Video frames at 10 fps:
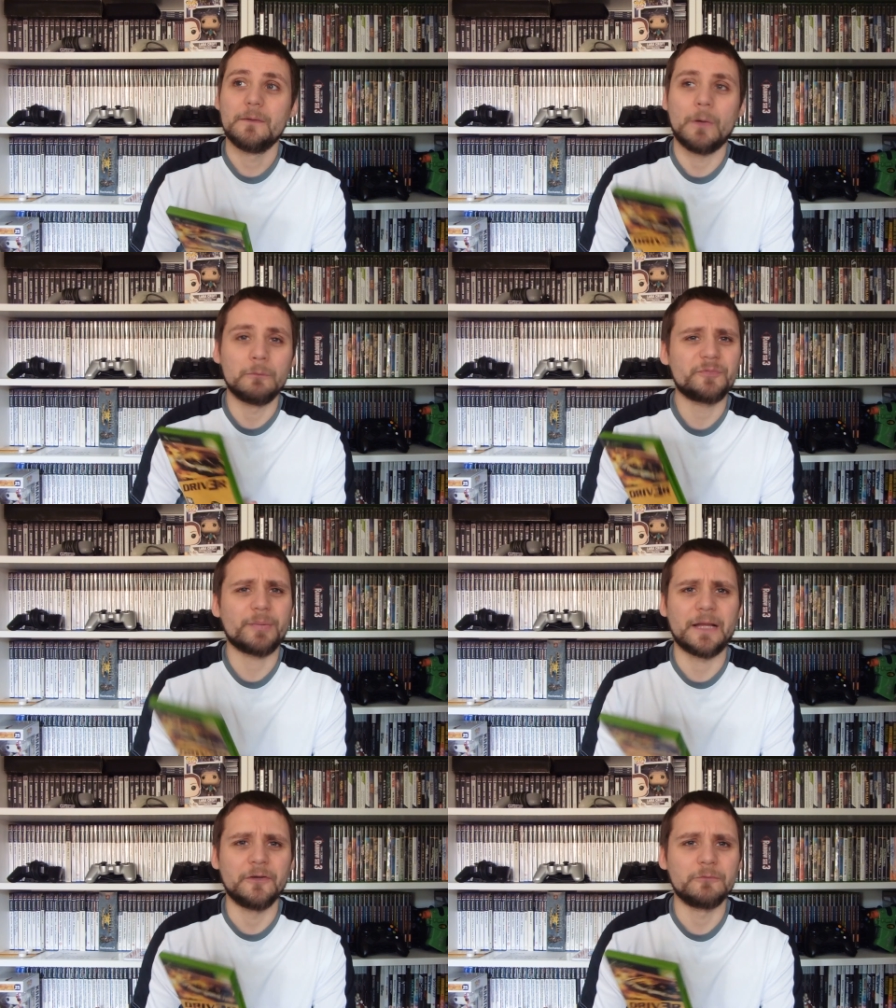One was
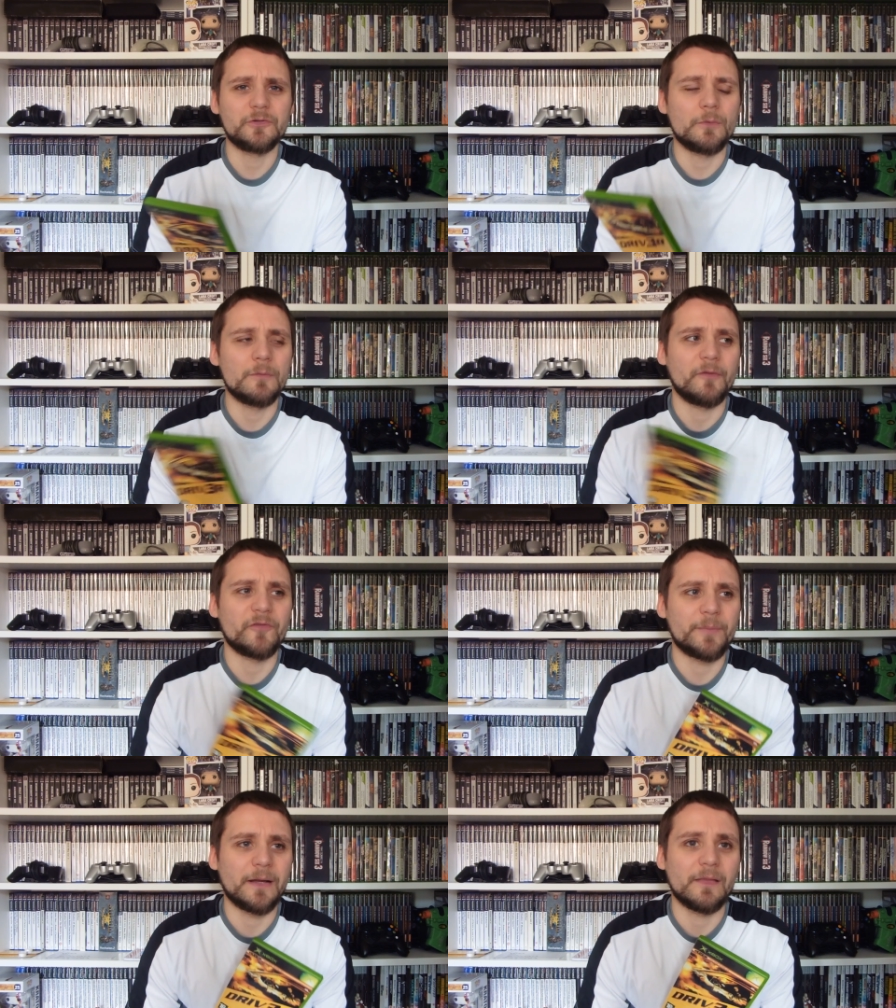platinum, so I weren't
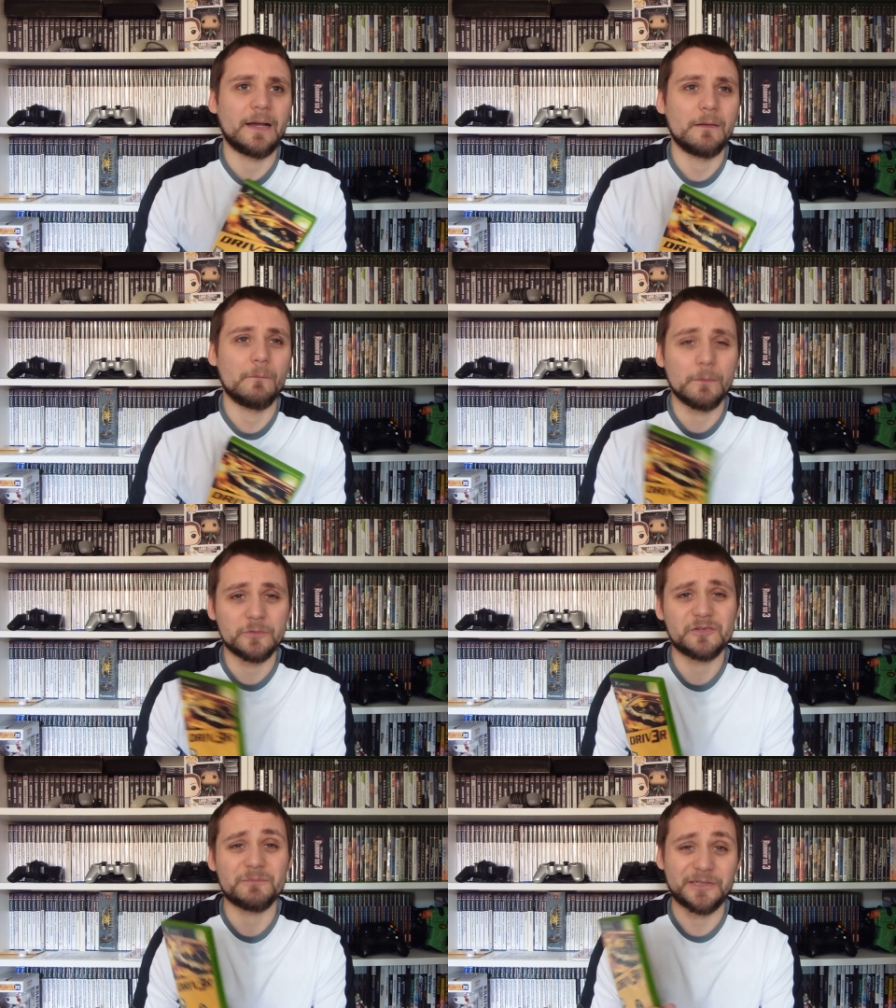bothered about that. One
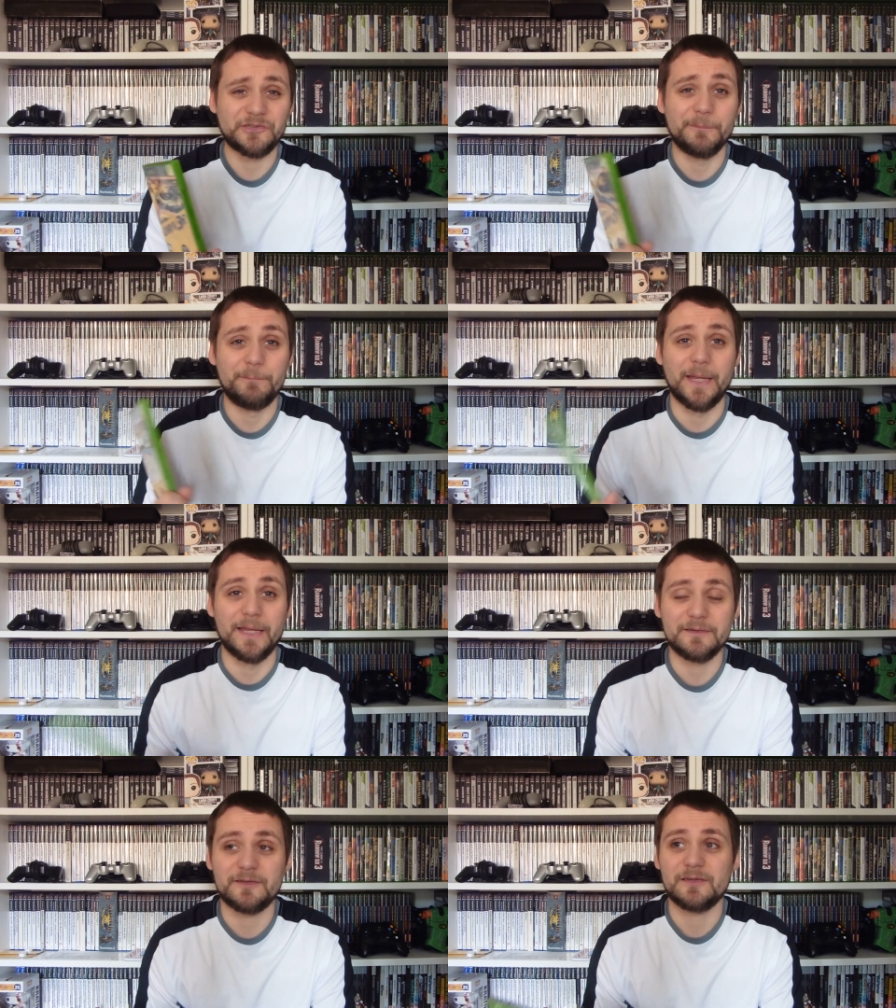was smashed to
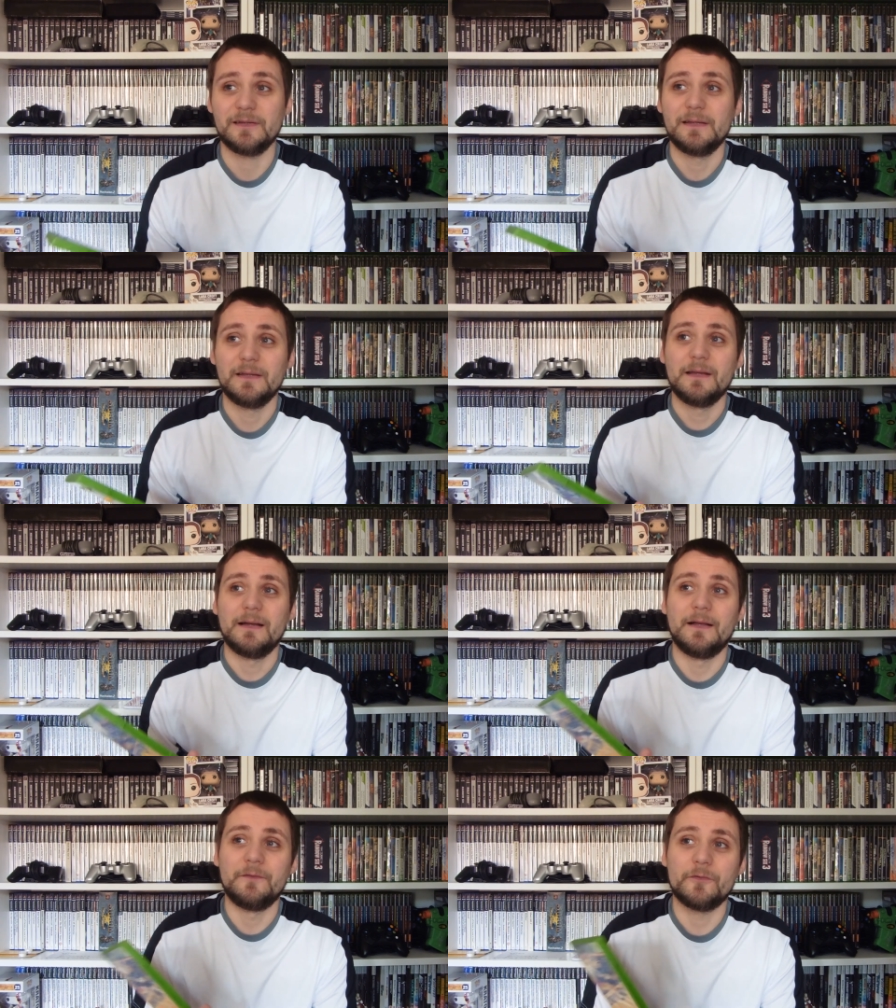bits,
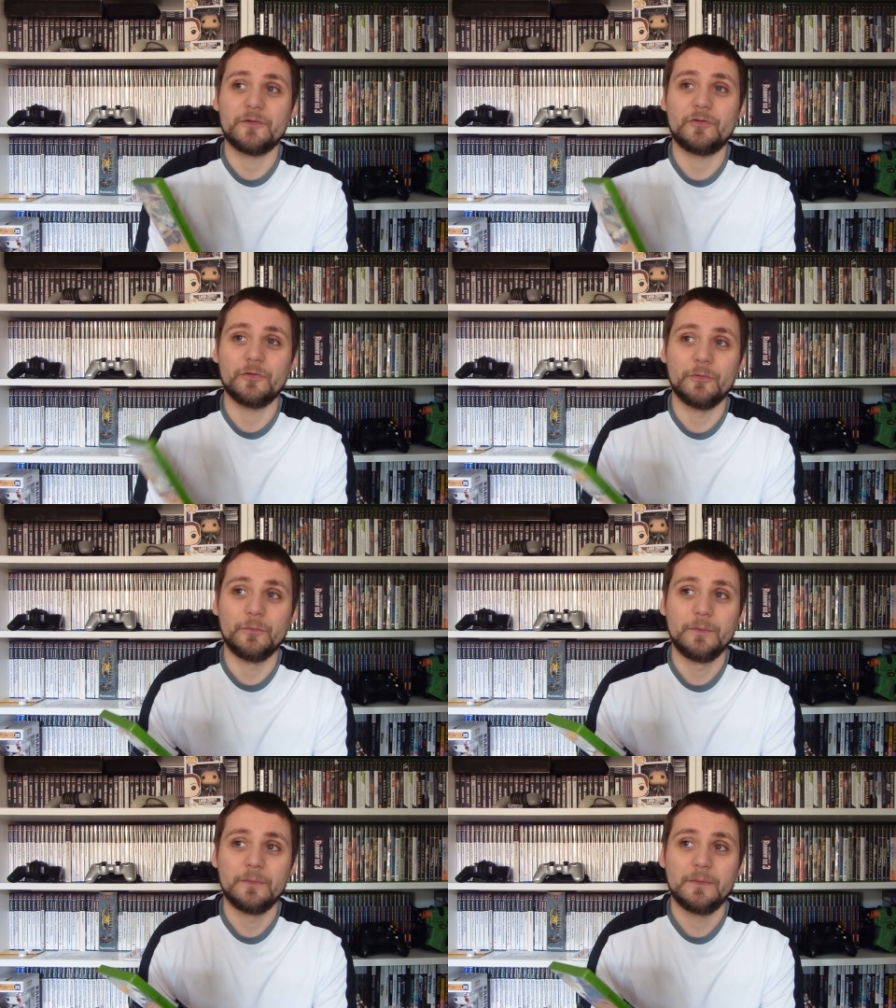and the other
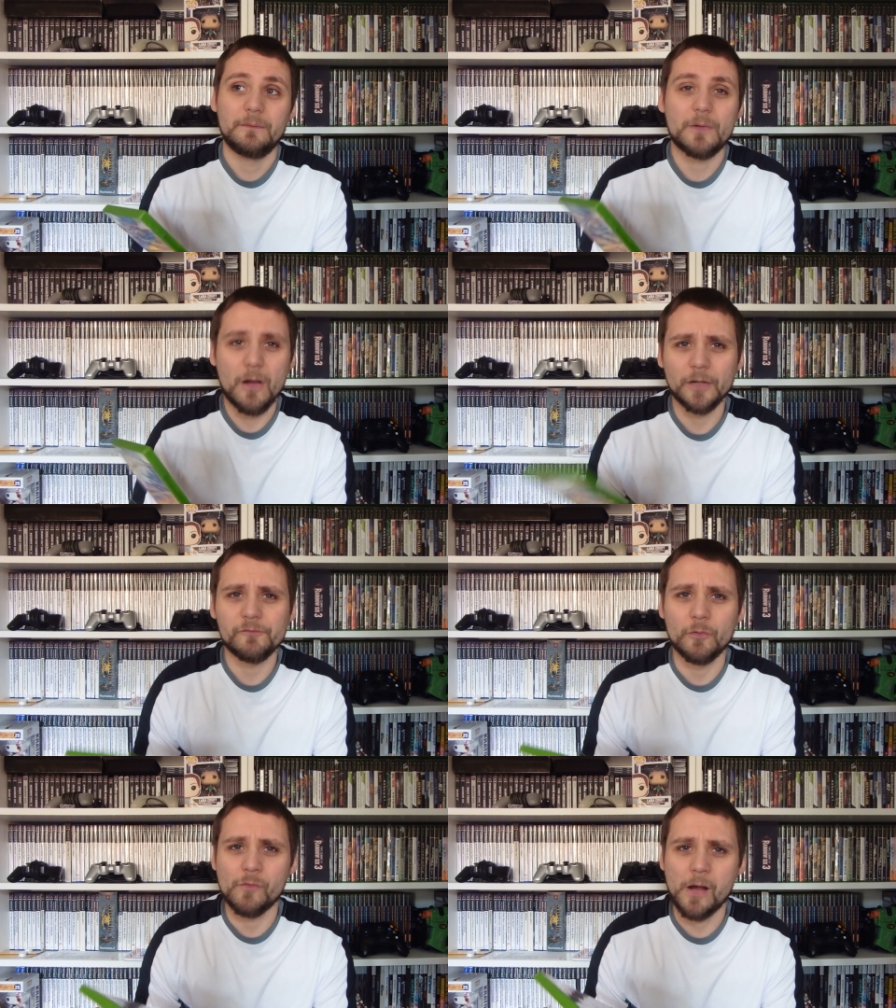two were kind
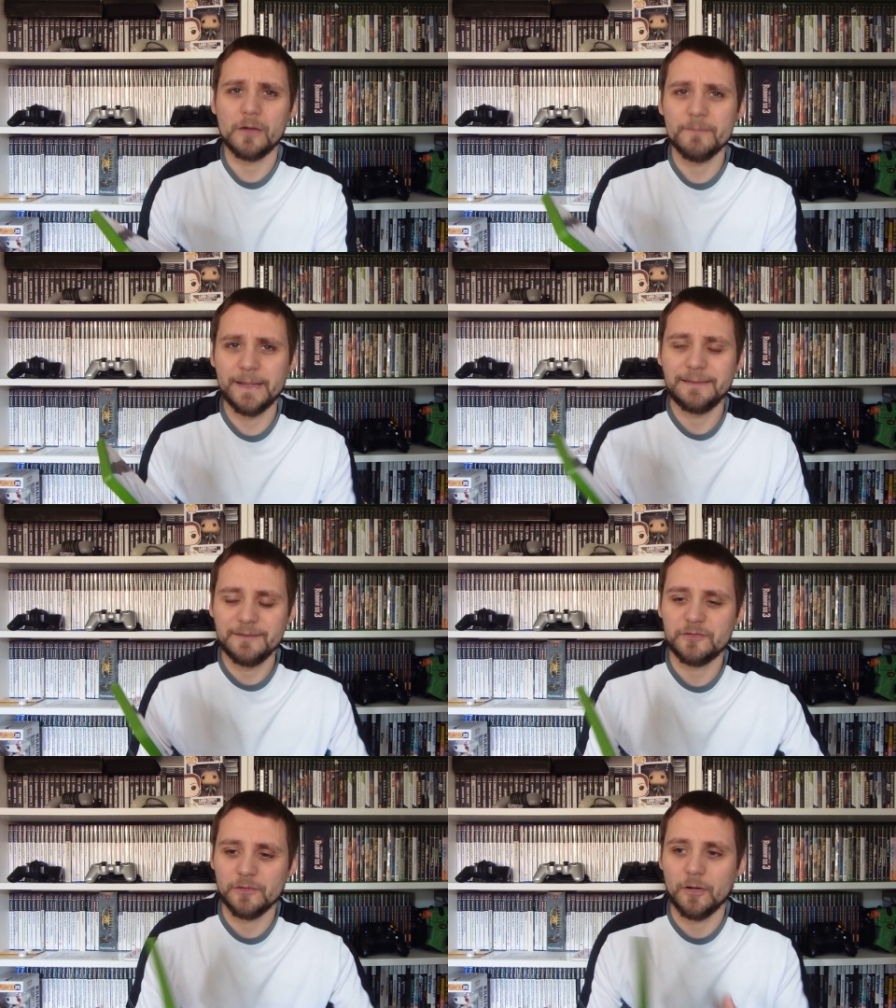of alright. I could make a
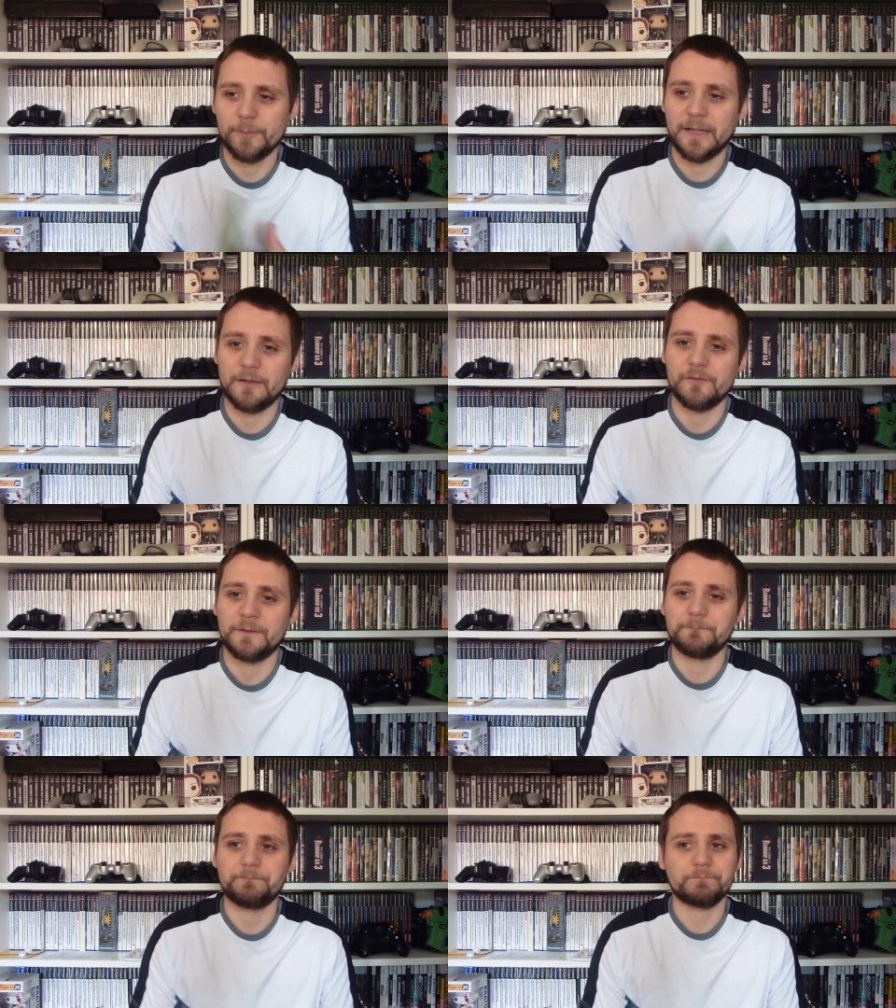decent copy out of it.